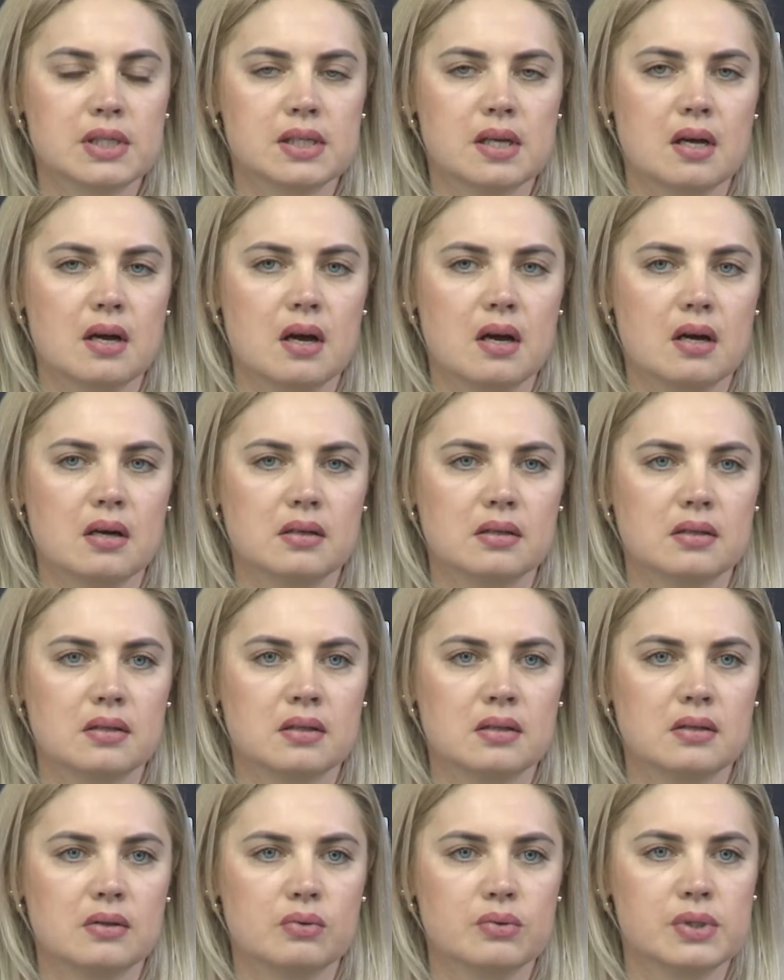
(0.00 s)
But
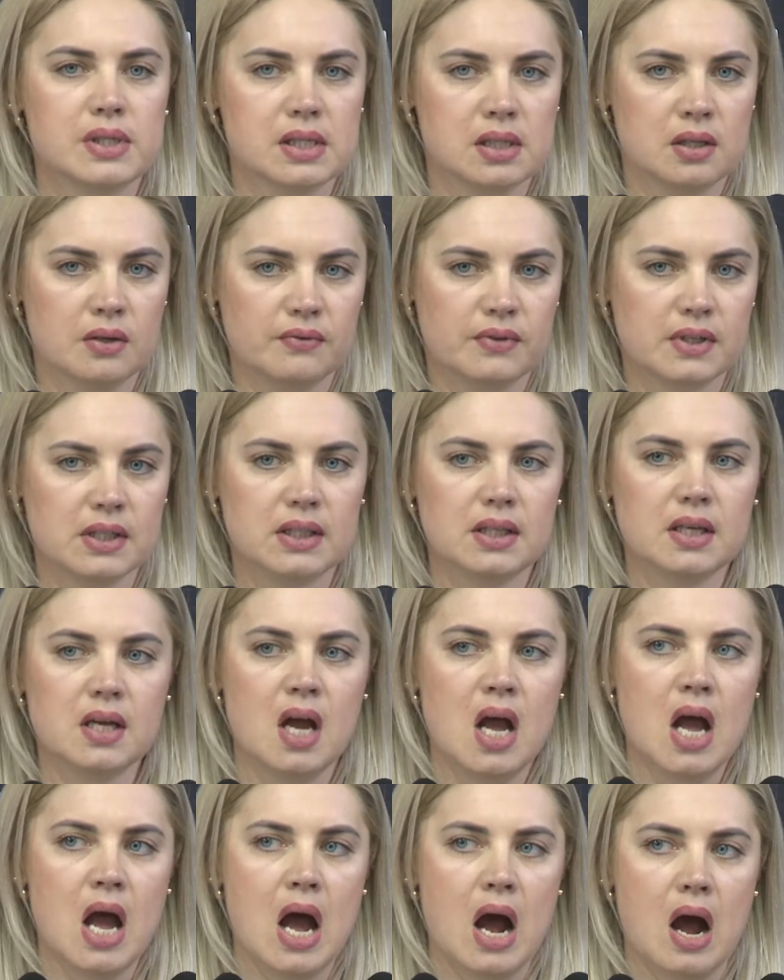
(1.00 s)
90 children
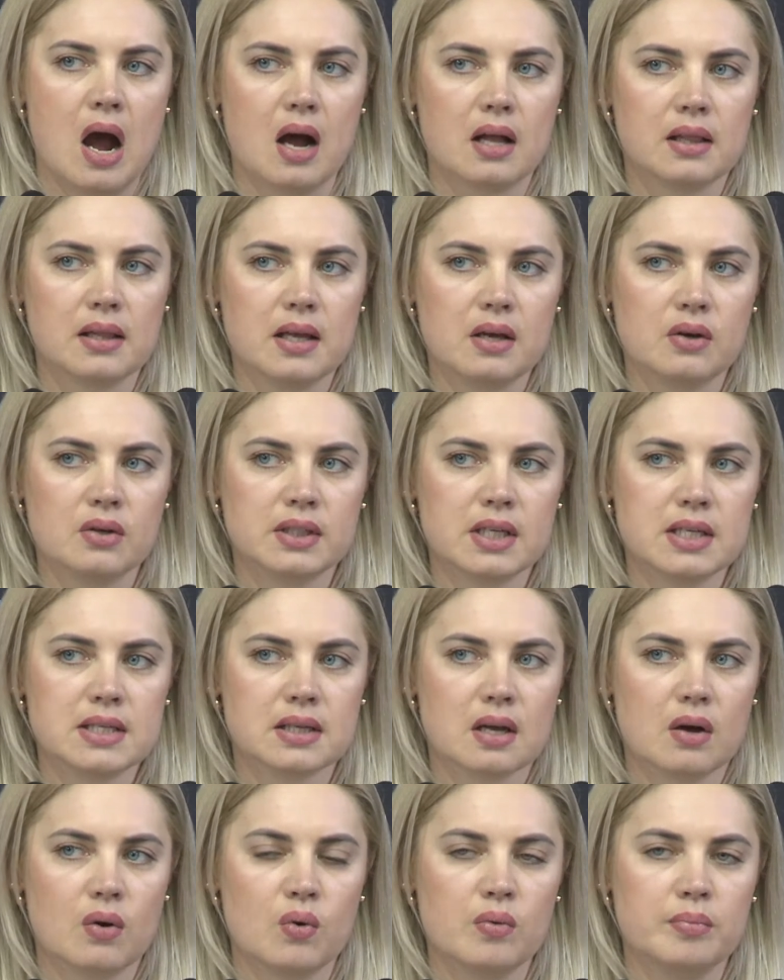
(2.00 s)
have been adopted
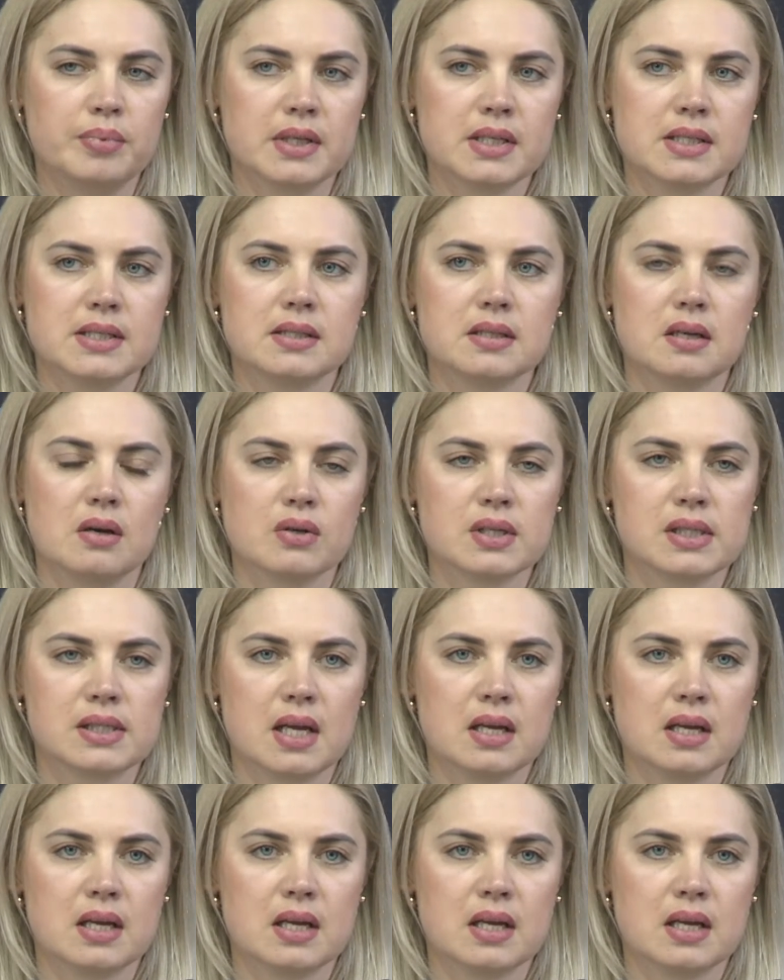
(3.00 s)
in the region.